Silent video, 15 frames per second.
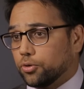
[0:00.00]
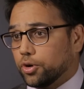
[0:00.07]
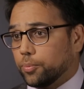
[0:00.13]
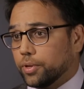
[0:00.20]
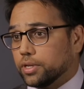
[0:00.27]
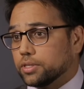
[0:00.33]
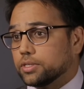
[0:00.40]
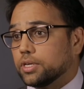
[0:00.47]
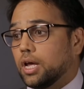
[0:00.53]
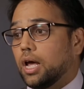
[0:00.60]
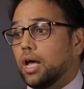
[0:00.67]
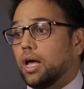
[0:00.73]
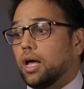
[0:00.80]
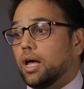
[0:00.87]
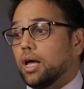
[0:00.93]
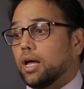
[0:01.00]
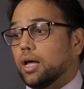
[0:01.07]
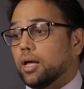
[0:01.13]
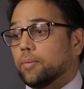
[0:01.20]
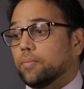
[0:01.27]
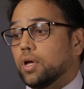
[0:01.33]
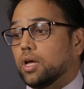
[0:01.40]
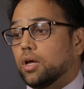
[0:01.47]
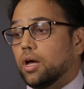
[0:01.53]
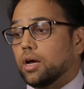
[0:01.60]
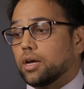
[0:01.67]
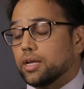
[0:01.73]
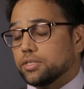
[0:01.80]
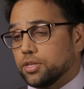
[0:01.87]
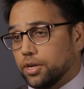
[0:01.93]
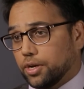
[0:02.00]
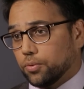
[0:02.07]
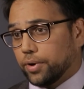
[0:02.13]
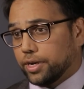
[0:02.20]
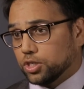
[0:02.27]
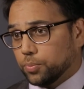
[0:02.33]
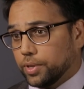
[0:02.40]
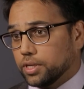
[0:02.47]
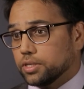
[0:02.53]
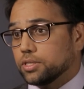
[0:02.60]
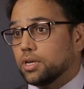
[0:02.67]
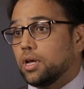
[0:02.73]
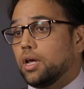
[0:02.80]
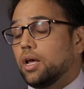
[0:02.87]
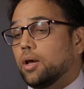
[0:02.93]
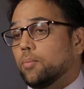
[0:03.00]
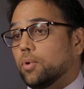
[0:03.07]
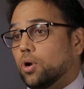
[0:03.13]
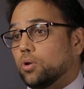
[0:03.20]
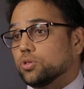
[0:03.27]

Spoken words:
agreements, custody arrangements, but